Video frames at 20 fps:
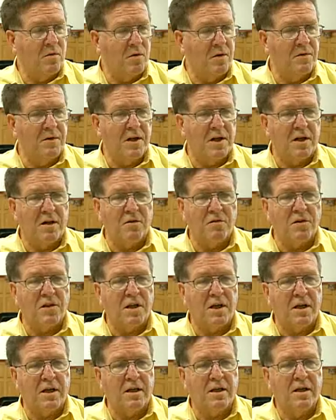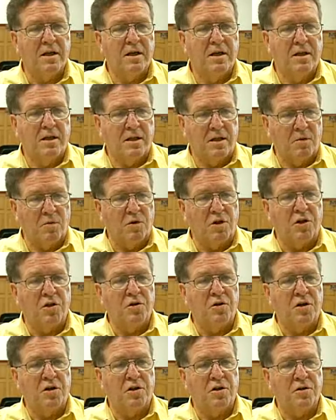we've done everything that we
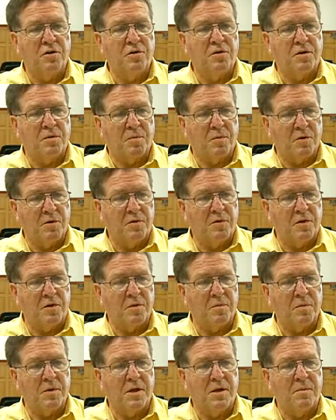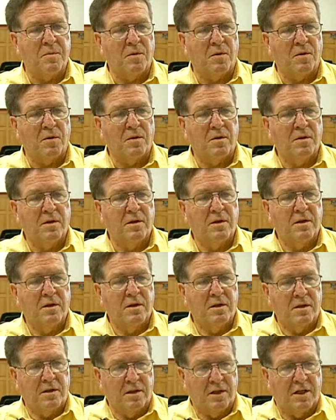knew to do to prove to the people
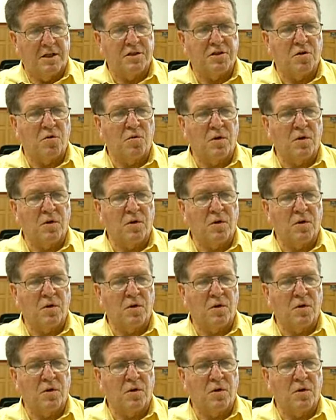that it's